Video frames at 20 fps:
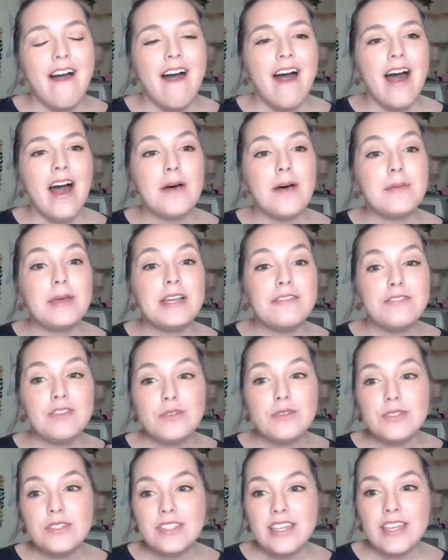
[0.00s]
And if you
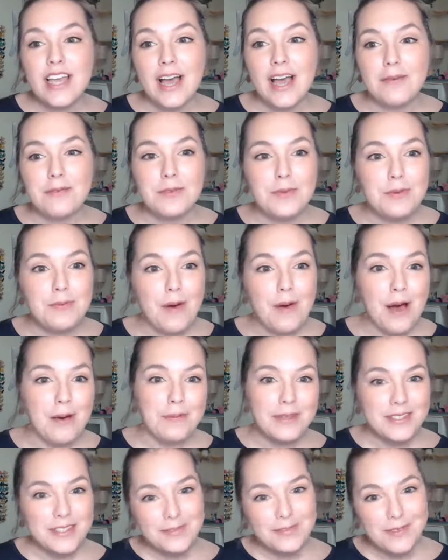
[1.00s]
see, I'm going to be
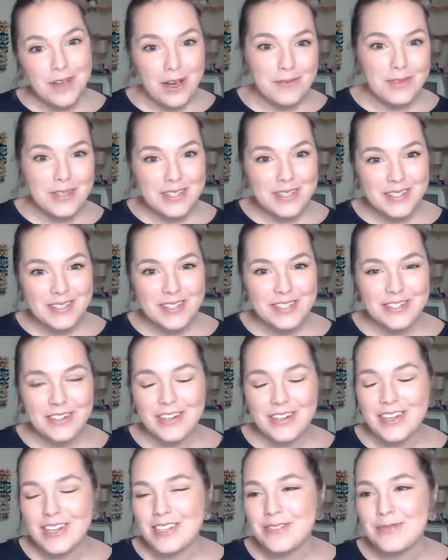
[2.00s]
popping some comments on the
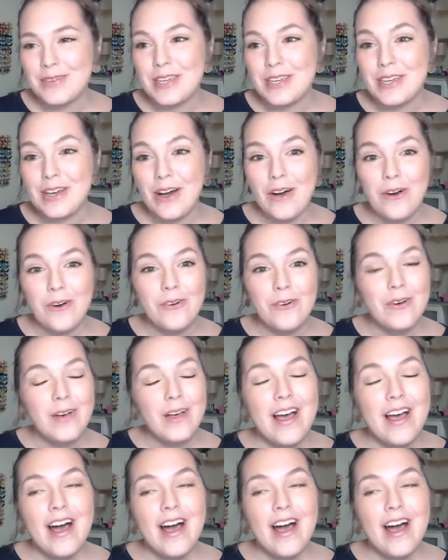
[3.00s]
screen as we go.